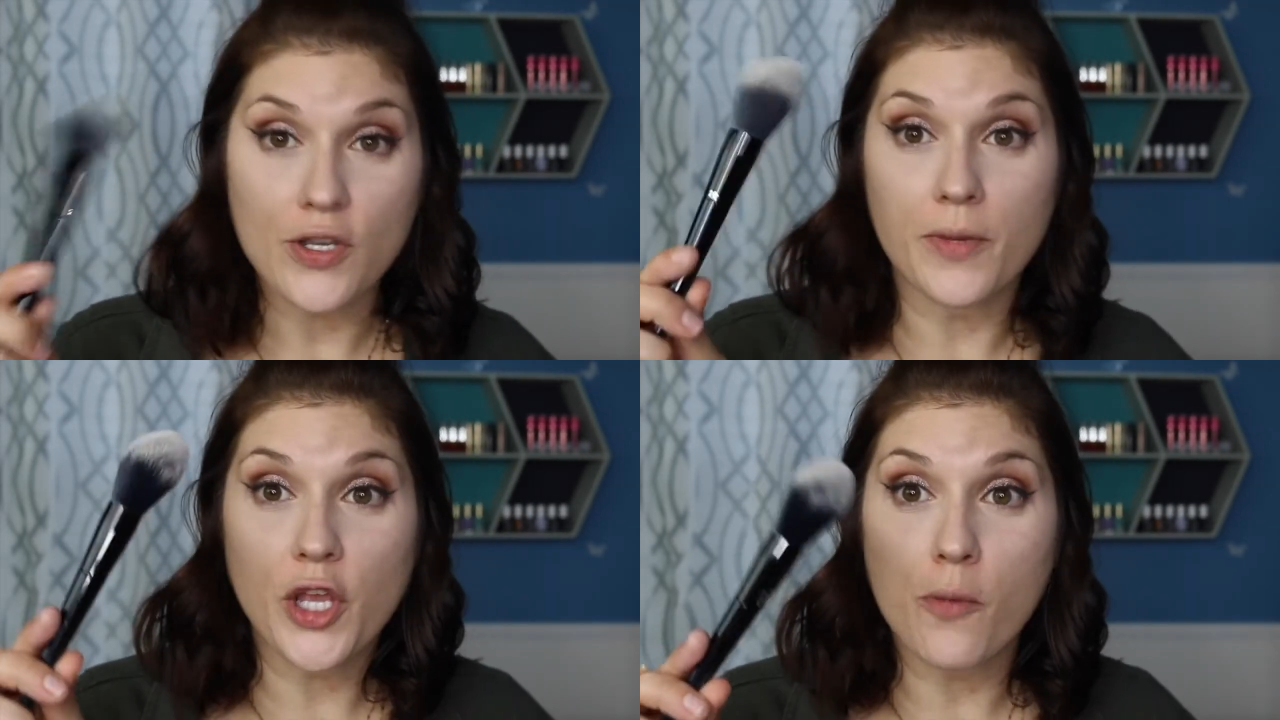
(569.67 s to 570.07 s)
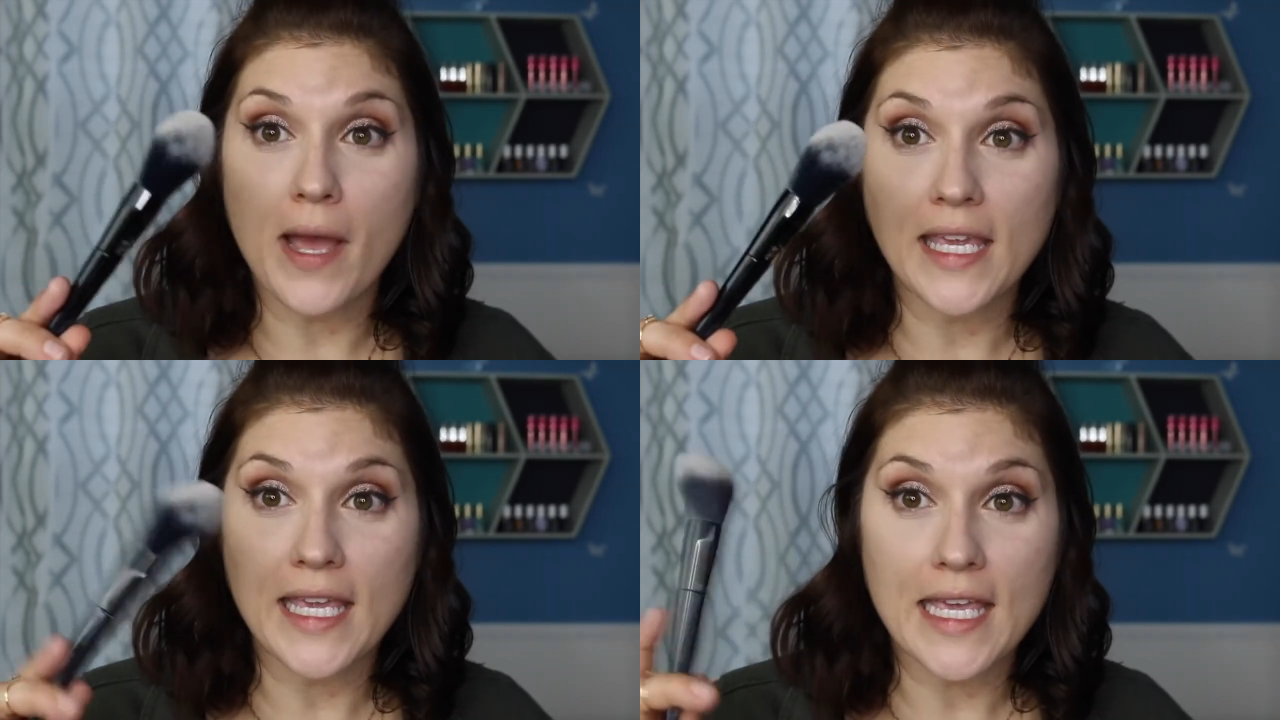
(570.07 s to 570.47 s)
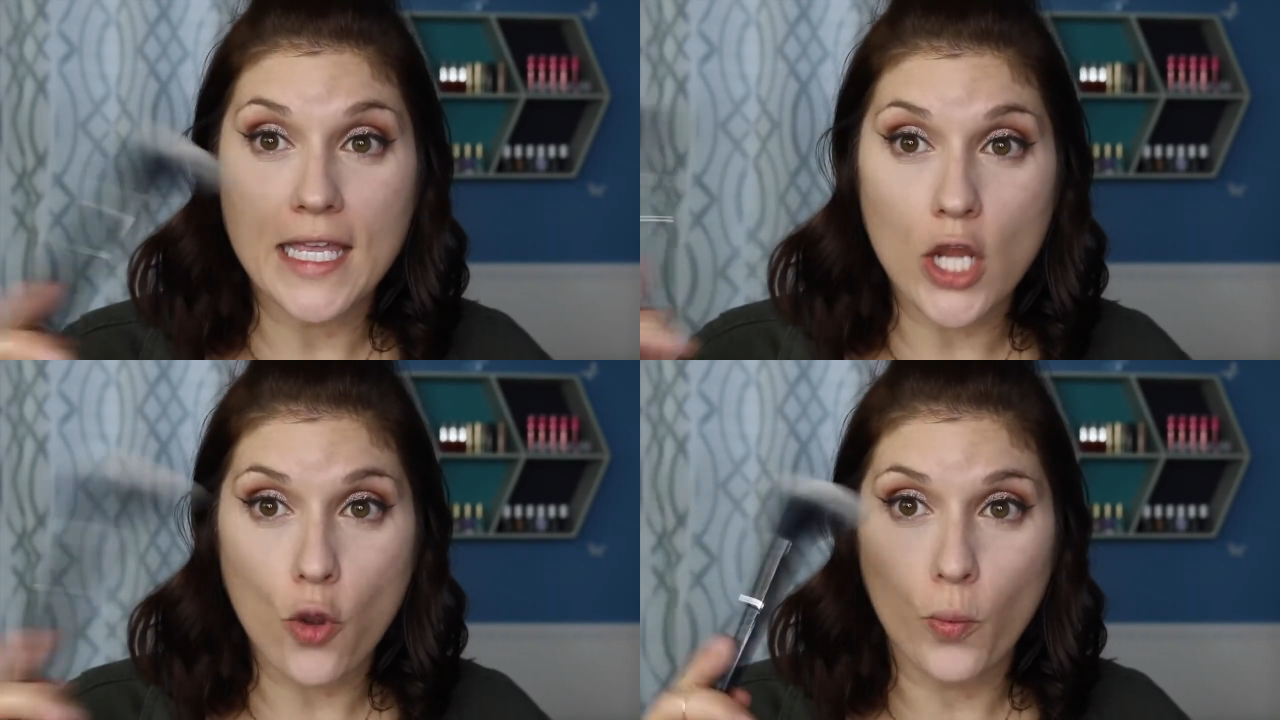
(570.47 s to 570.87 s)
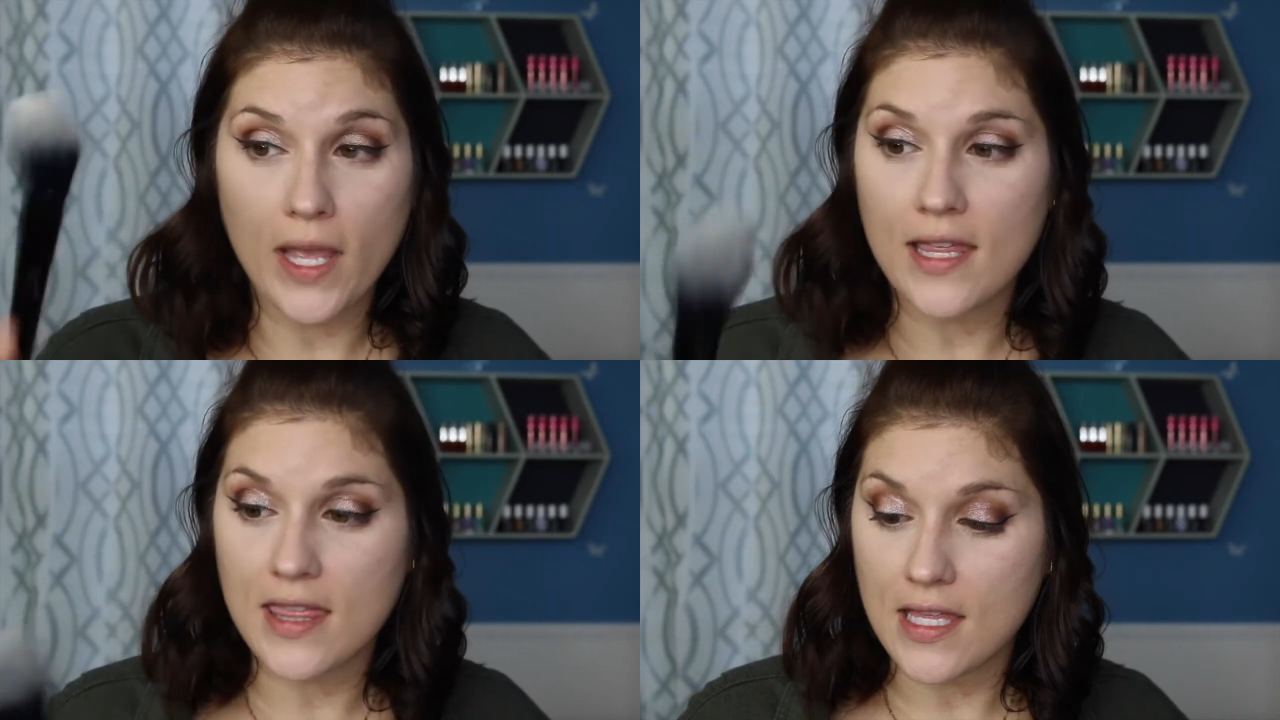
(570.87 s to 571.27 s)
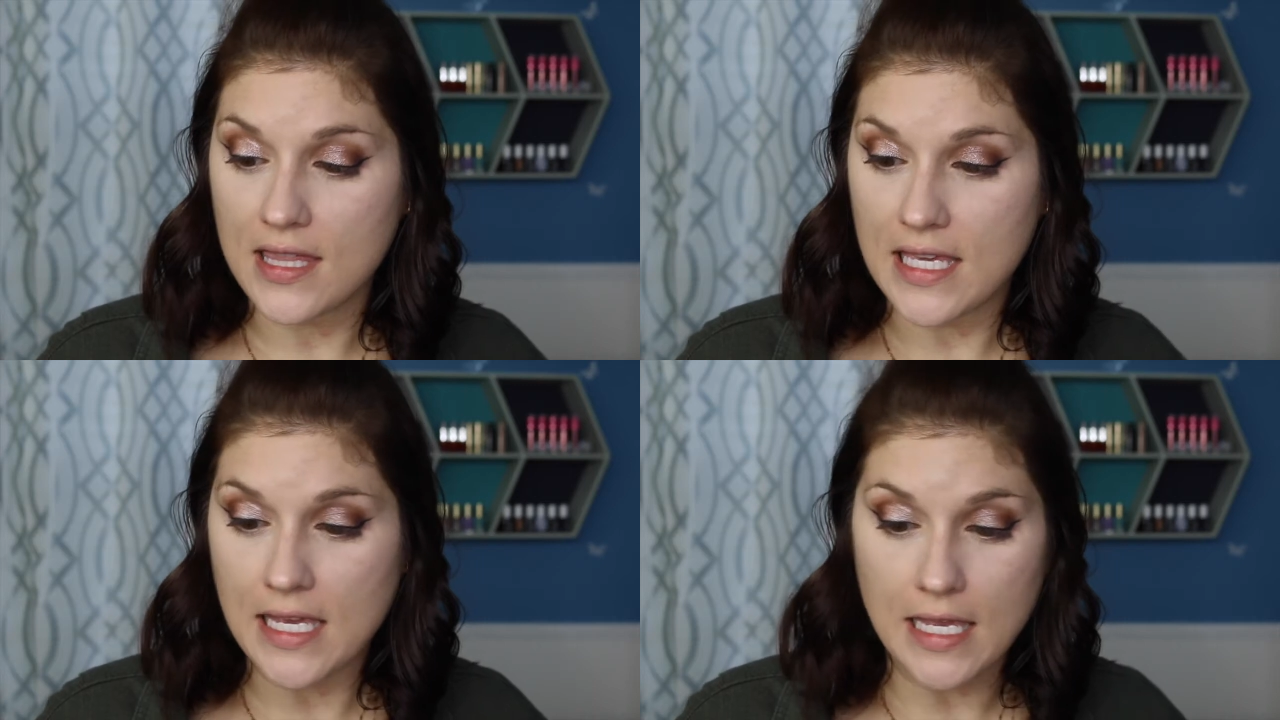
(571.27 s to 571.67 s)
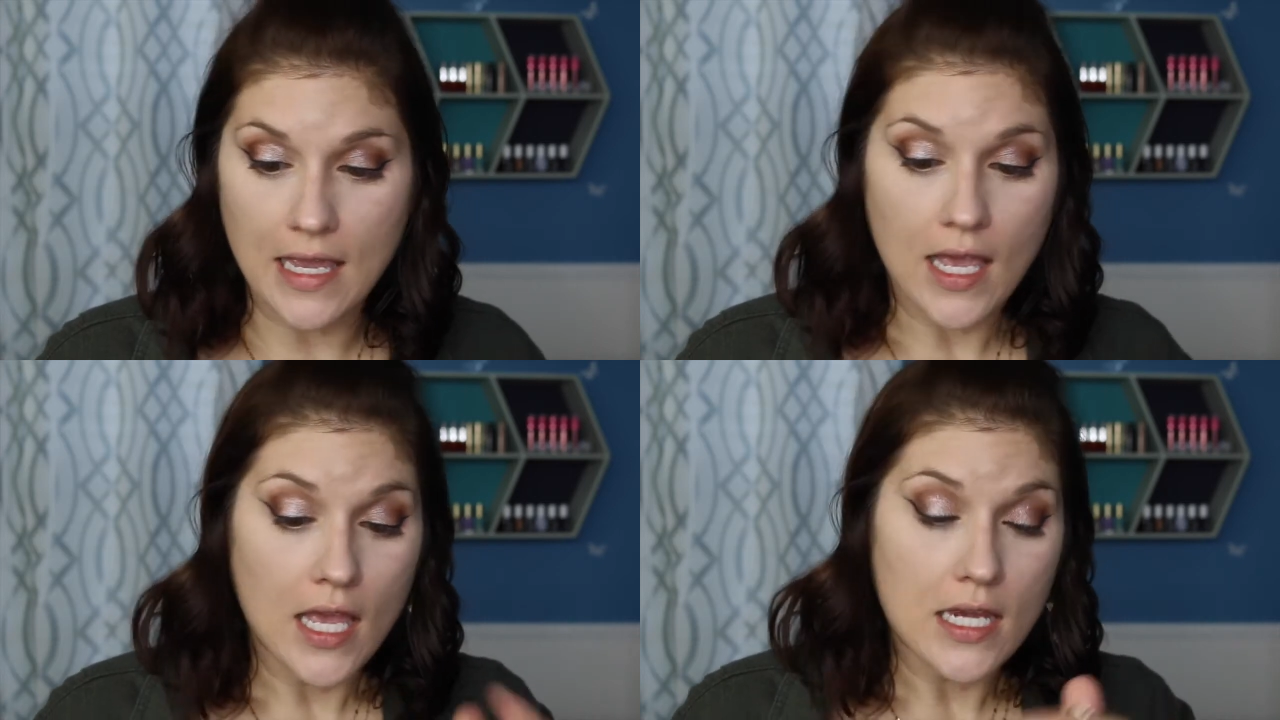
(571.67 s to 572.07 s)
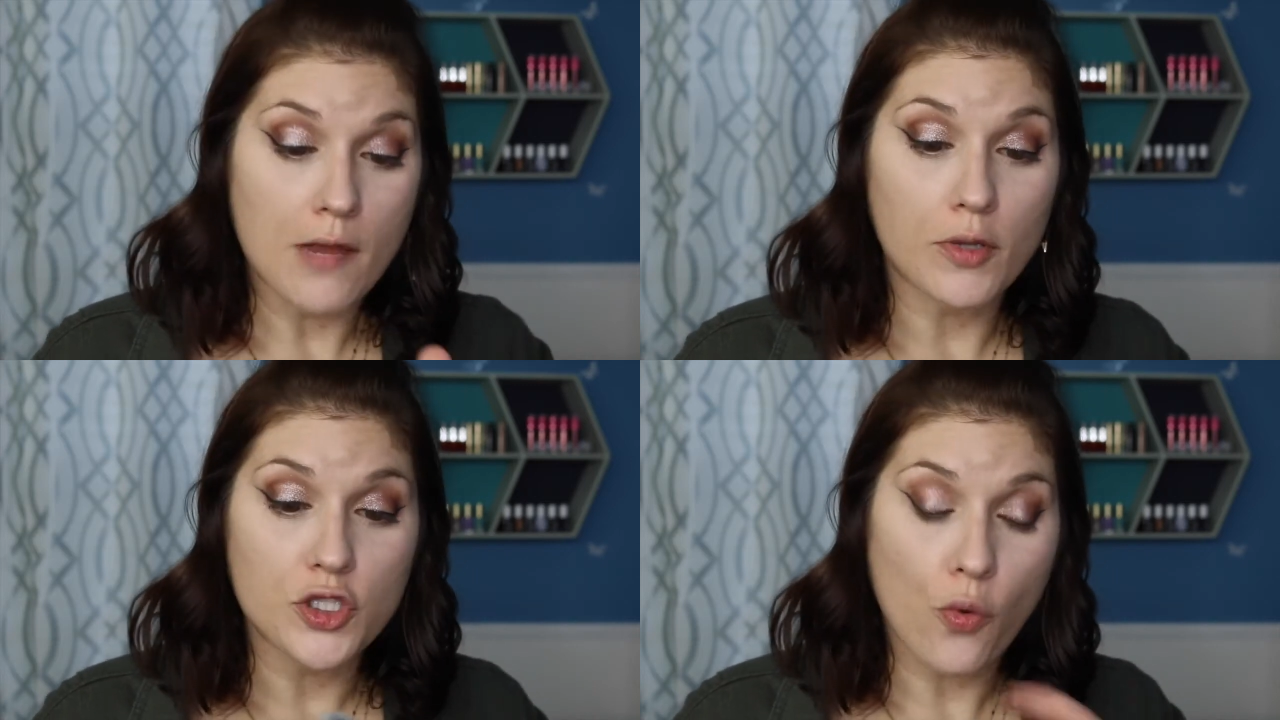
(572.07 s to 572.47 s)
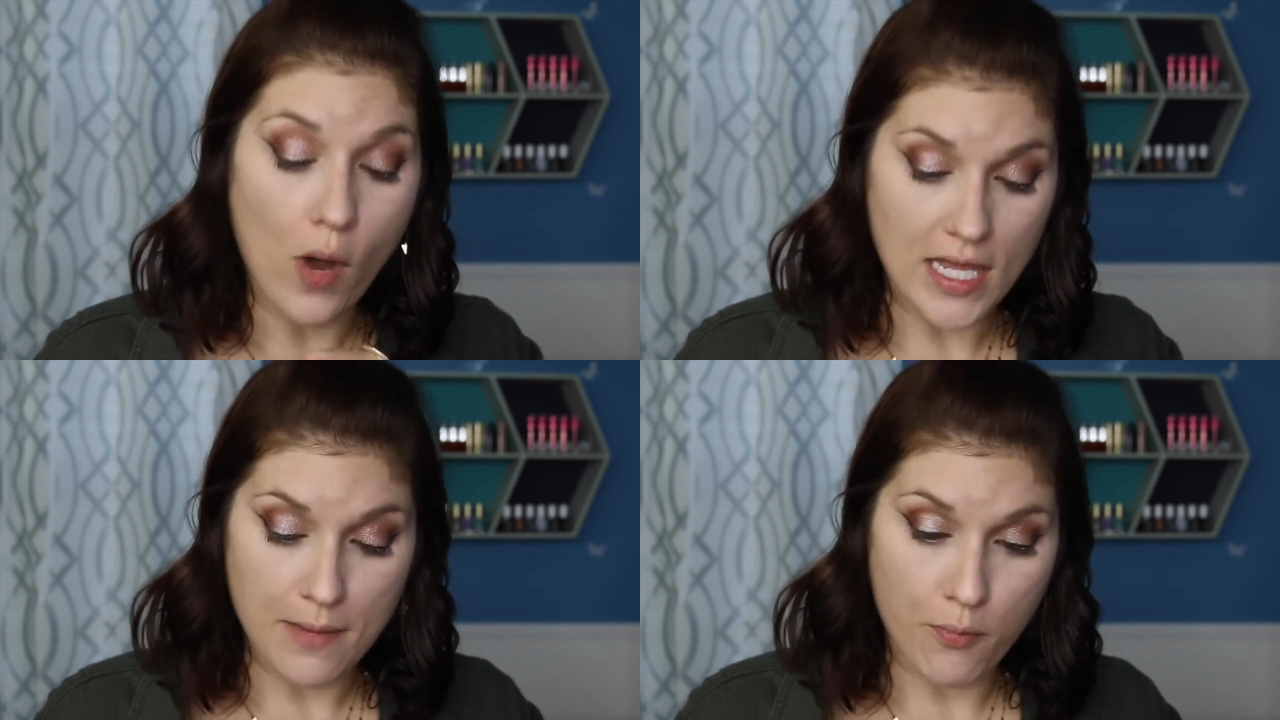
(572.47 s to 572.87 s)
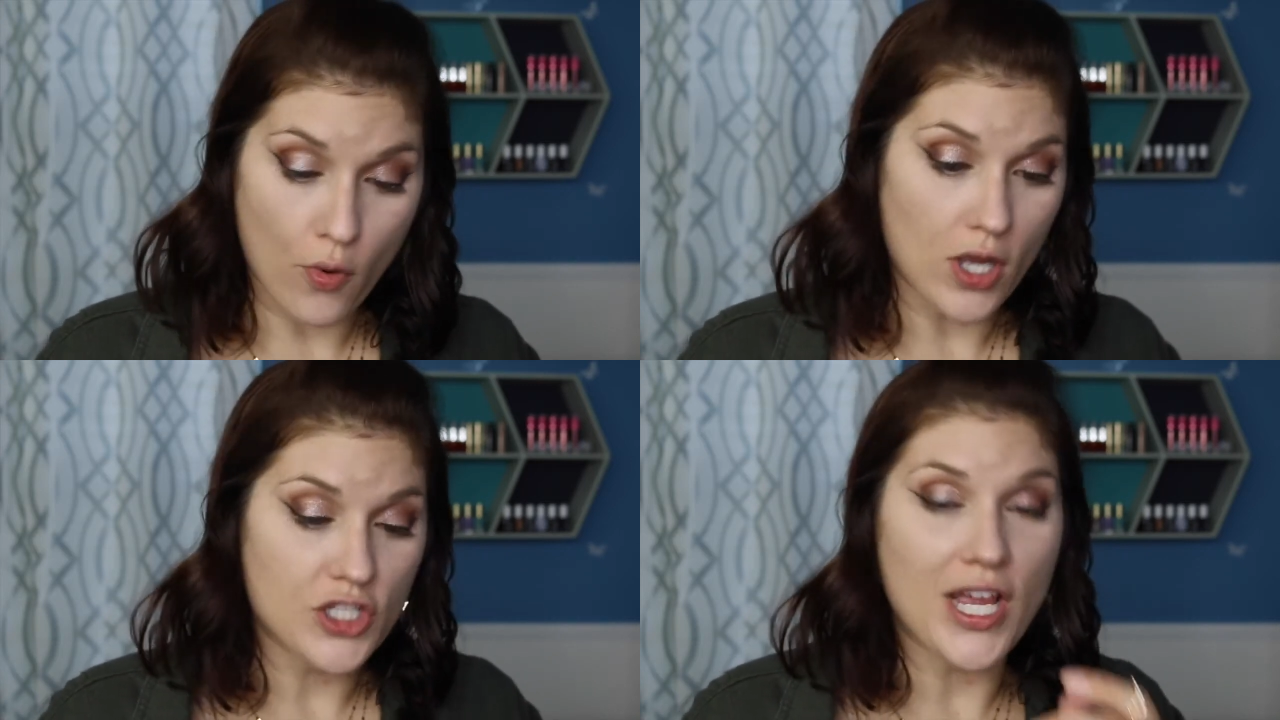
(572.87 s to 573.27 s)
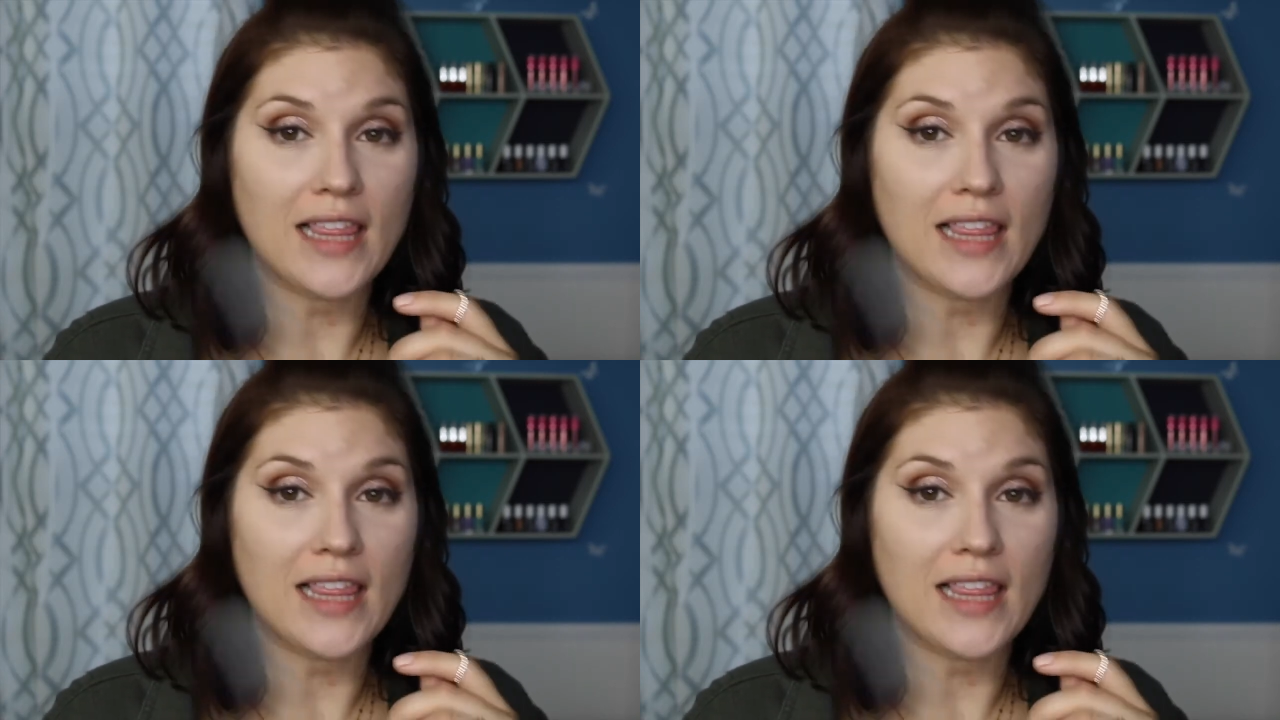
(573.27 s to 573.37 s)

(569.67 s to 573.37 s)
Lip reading: so I'm going to go back in with the number 20 brush.